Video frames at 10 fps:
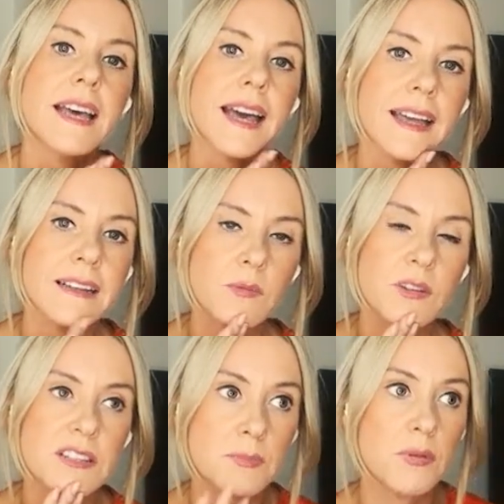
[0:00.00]
And with
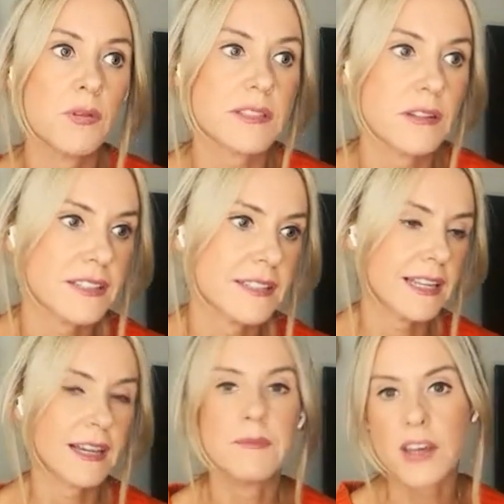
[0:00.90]
the support slots, it's
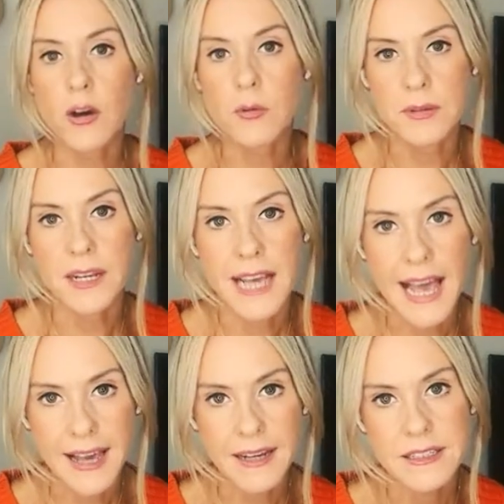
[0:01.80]
like I'm the opening
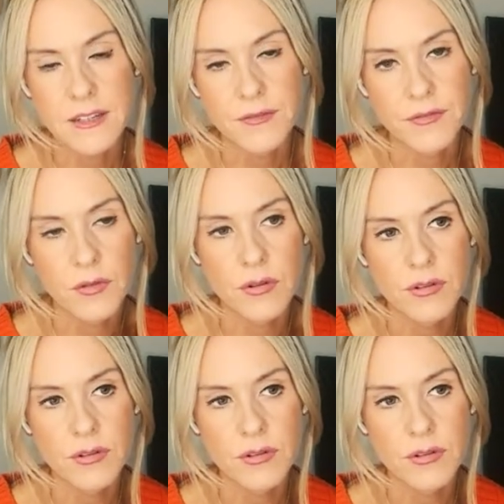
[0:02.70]
act for,